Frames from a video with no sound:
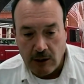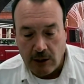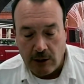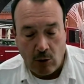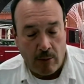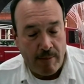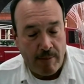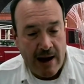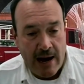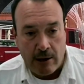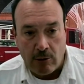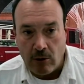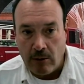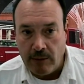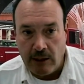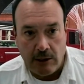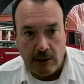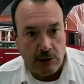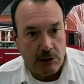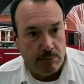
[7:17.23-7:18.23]
you know a matter of
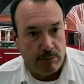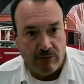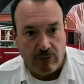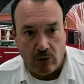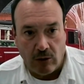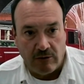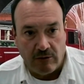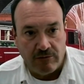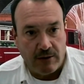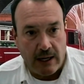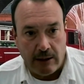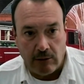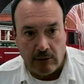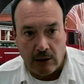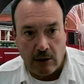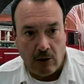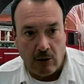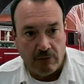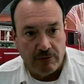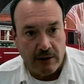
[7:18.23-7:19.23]
minutes before the fire
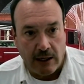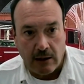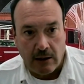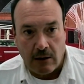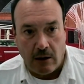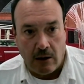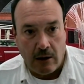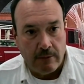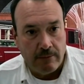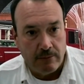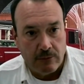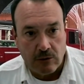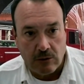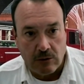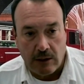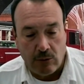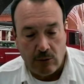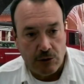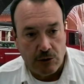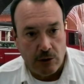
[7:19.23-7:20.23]
engulfed that car. So
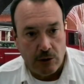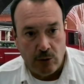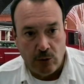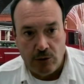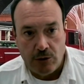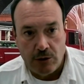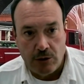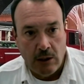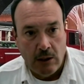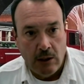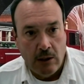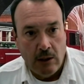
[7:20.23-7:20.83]
that was huge.